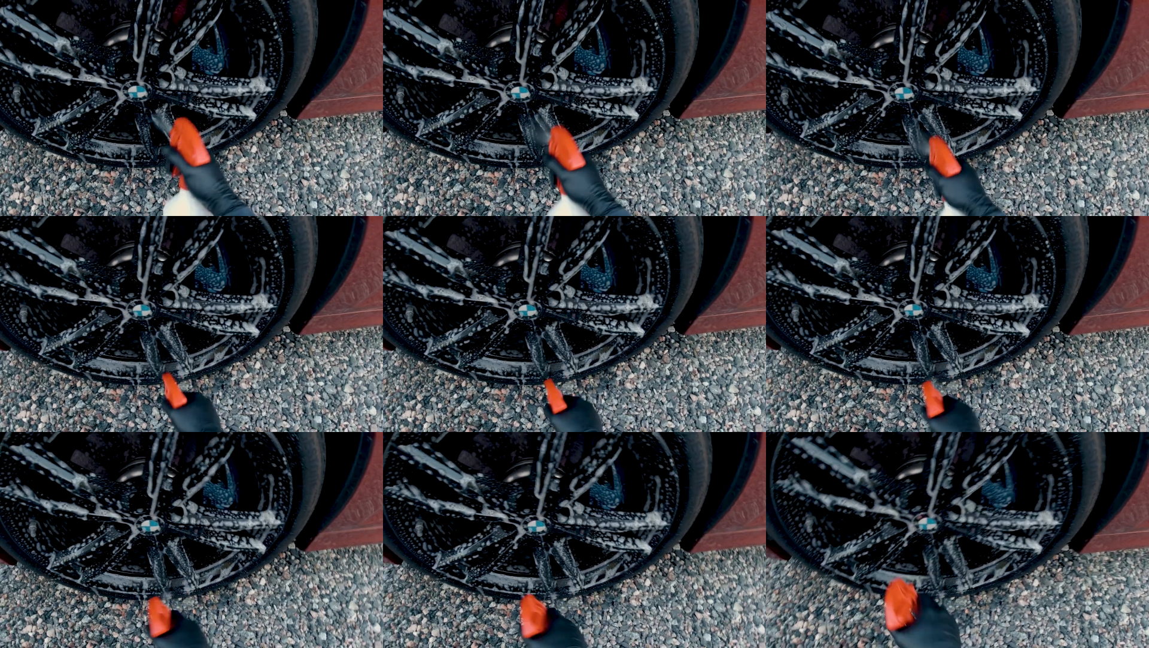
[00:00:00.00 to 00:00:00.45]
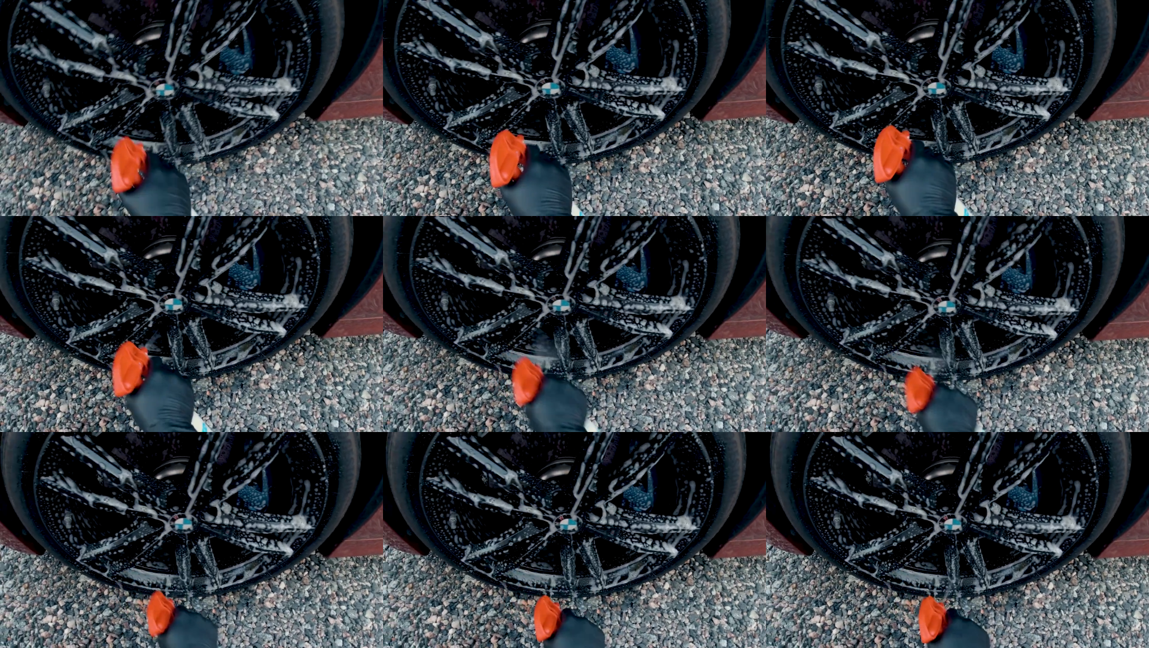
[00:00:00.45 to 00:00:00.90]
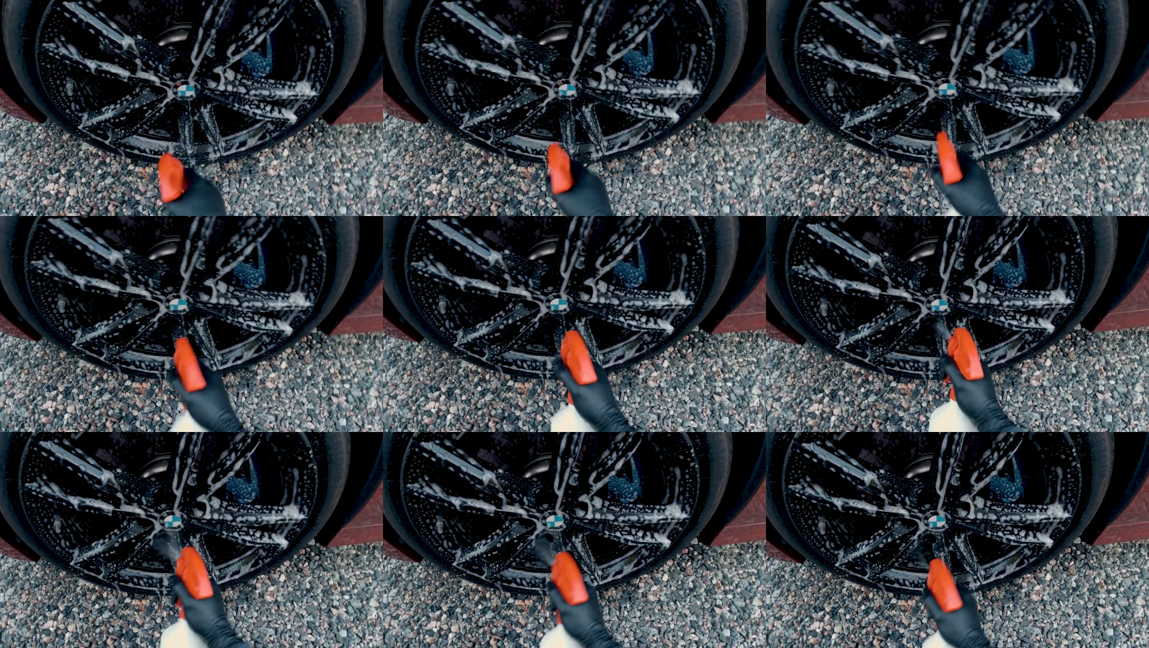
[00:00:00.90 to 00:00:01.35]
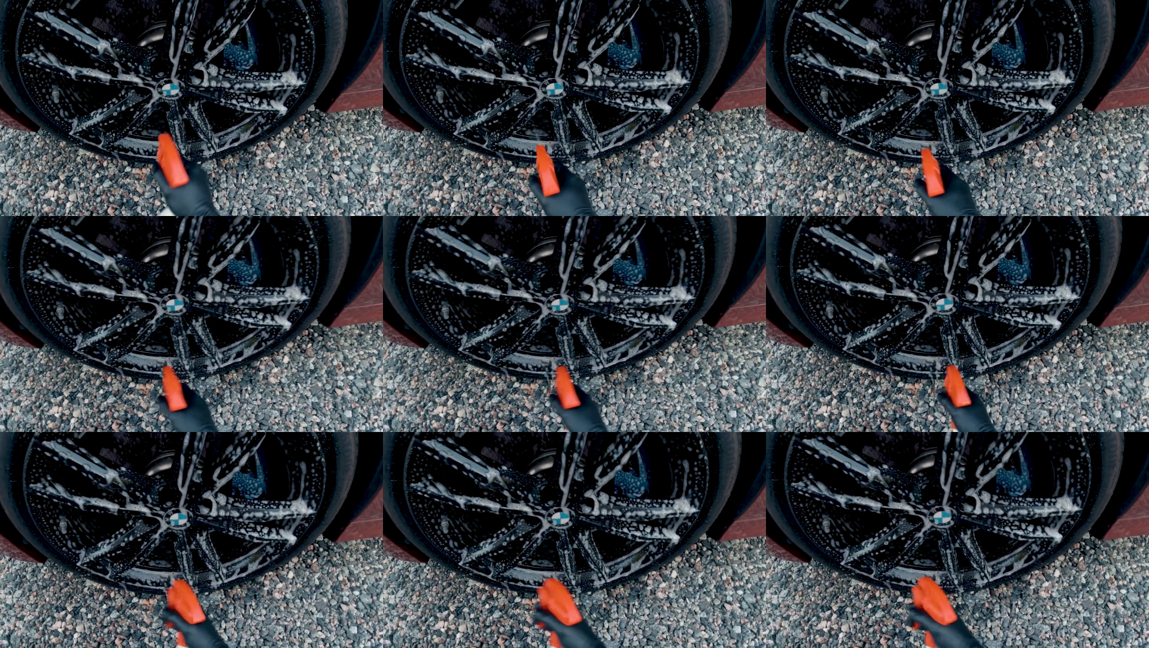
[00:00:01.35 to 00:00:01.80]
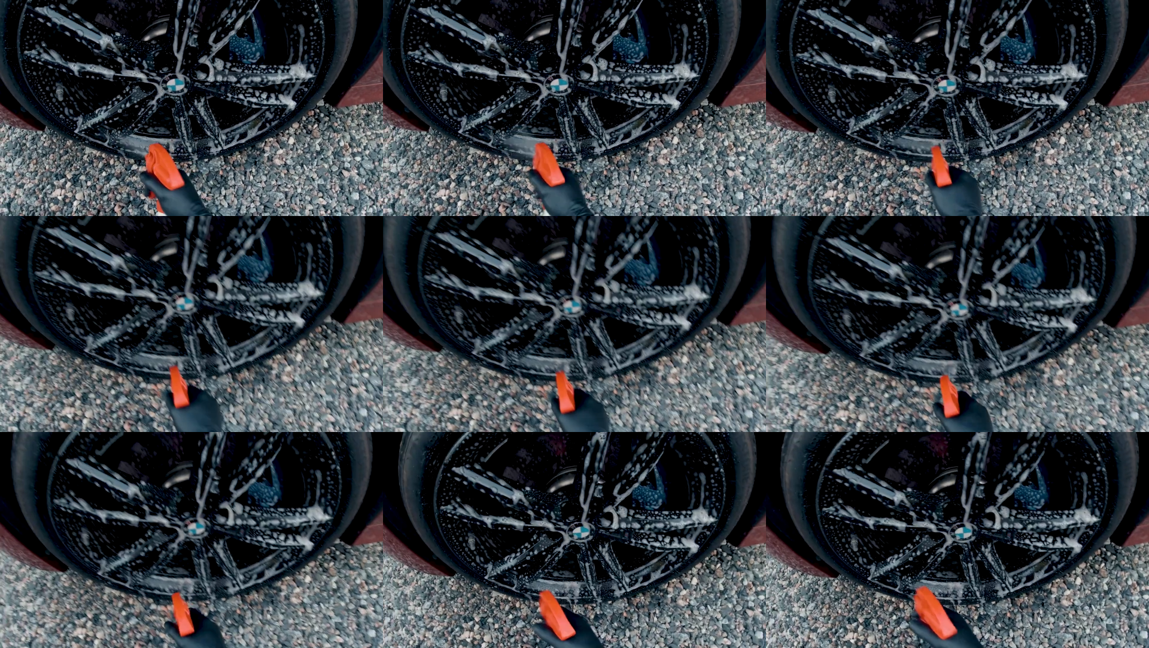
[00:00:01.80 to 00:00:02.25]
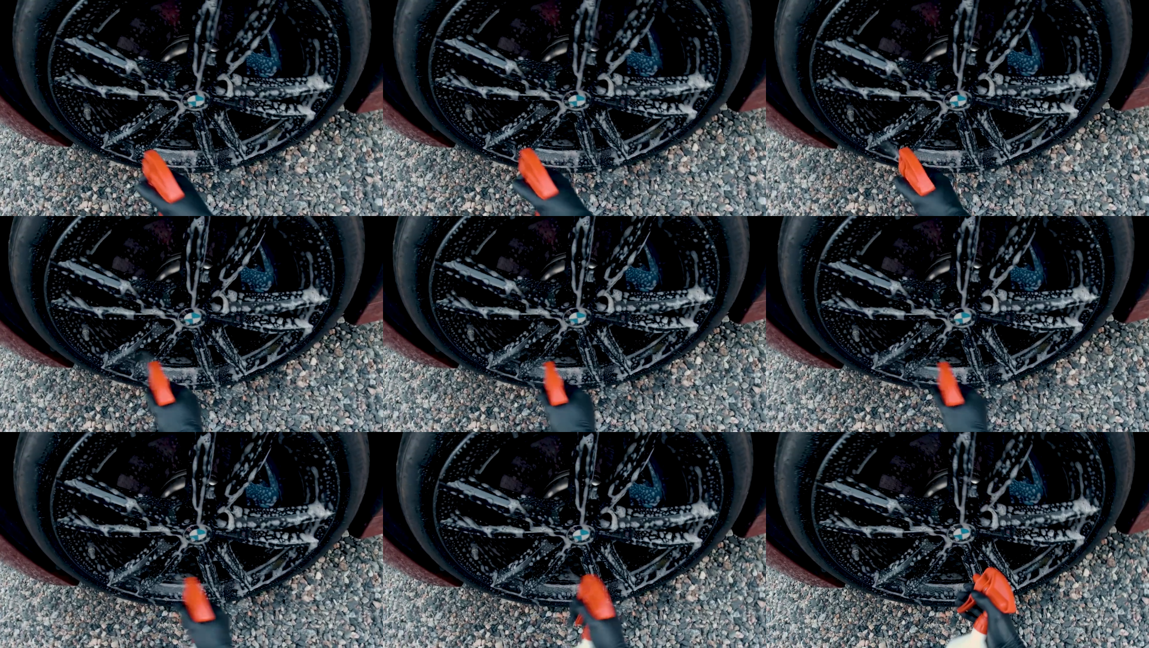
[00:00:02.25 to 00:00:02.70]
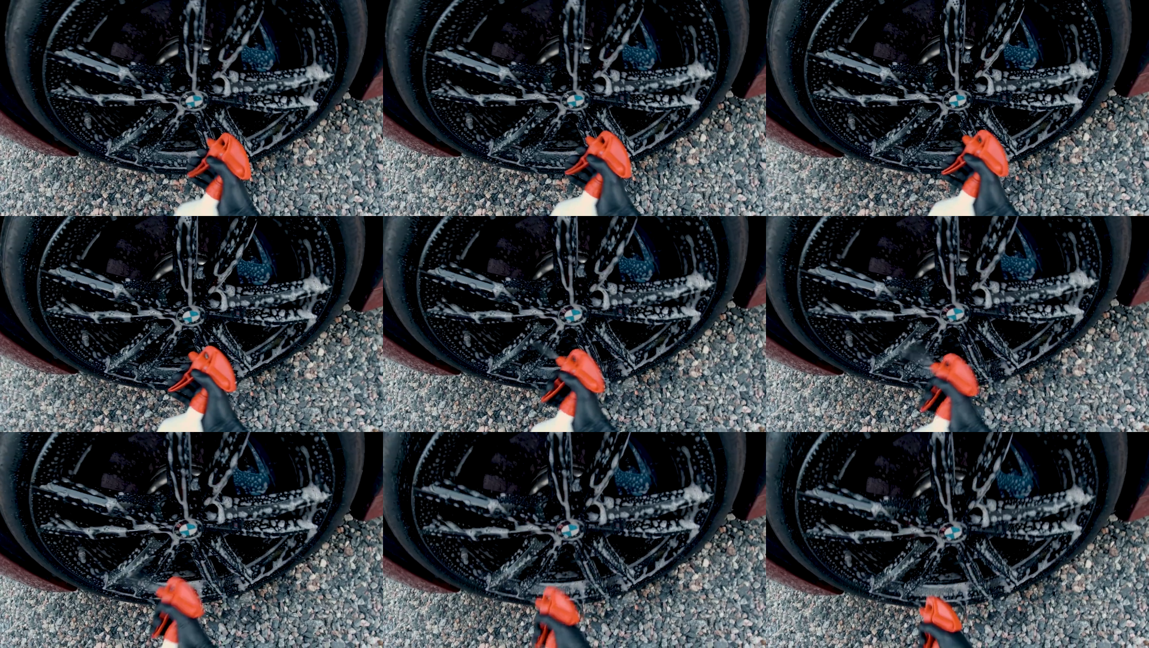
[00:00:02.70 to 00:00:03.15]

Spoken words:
[unreadable: no face in view]